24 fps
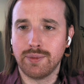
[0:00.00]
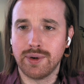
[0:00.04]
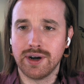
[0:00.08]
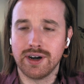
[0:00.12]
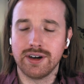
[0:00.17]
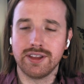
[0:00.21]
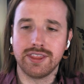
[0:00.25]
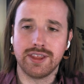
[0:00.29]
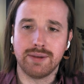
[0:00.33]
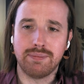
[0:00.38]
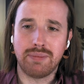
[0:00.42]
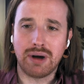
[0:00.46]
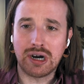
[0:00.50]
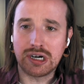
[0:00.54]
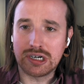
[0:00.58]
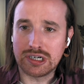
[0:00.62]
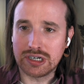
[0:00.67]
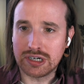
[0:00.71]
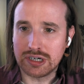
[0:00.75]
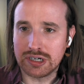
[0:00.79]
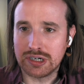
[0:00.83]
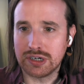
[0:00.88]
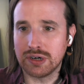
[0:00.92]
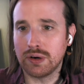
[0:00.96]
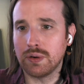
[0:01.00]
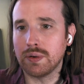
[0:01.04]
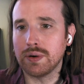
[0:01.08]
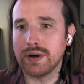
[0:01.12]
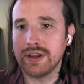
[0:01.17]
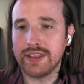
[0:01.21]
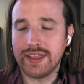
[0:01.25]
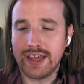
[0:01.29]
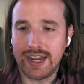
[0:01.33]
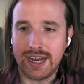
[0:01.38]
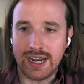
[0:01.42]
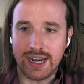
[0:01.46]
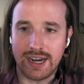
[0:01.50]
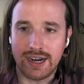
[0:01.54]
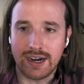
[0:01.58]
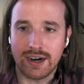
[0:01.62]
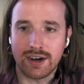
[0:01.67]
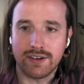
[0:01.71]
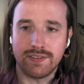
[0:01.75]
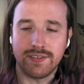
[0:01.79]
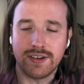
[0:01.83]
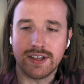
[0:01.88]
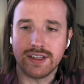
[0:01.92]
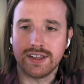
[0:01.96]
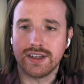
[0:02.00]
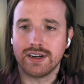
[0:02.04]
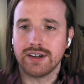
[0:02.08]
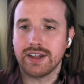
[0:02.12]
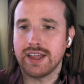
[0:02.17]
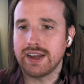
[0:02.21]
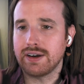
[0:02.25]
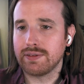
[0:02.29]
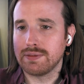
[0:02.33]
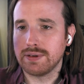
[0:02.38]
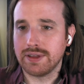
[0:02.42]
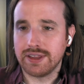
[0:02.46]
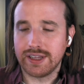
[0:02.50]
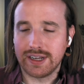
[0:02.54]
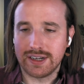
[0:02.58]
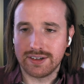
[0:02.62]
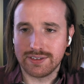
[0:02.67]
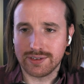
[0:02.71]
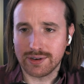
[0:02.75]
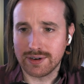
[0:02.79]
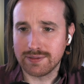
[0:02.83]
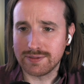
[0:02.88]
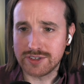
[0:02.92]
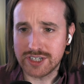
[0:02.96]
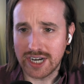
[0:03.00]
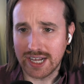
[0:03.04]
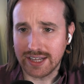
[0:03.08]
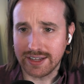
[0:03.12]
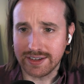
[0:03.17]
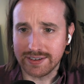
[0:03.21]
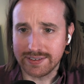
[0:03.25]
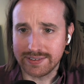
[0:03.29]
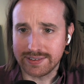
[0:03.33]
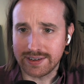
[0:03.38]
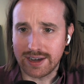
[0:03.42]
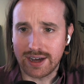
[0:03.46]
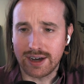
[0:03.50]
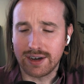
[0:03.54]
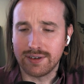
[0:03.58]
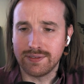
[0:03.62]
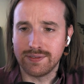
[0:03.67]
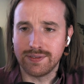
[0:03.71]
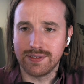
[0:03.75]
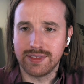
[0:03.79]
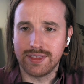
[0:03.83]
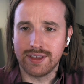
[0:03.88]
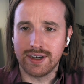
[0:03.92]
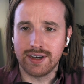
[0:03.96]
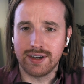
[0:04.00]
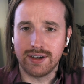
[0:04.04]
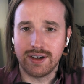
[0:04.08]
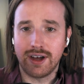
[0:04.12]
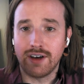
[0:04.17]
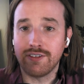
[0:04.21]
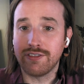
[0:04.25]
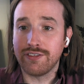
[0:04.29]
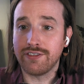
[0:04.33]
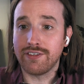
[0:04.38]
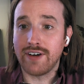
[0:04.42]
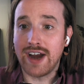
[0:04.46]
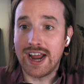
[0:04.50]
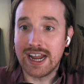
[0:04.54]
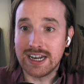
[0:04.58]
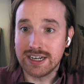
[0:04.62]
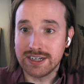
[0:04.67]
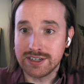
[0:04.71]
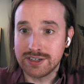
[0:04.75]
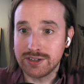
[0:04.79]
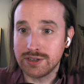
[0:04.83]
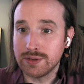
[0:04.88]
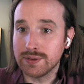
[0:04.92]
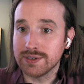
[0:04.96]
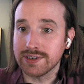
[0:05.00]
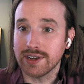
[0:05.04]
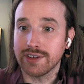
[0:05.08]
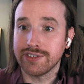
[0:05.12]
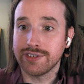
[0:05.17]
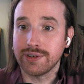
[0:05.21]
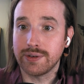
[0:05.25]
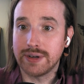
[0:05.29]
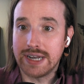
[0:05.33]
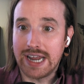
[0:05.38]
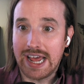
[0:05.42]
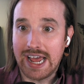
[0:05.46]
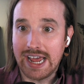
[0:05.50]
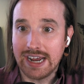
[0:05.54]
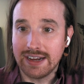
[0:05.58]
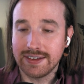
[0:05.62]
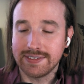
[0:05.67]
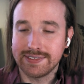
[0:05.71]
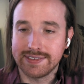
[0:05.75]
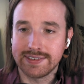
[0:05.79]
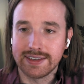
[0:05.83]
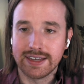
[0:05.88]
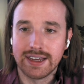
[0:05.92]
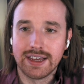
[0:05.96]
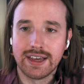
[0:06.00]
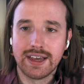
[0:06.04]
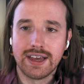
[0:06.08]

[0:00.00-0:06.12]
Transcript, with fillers: where the partner or they are feeling like really sort of jealous of the a friend who is also an ex,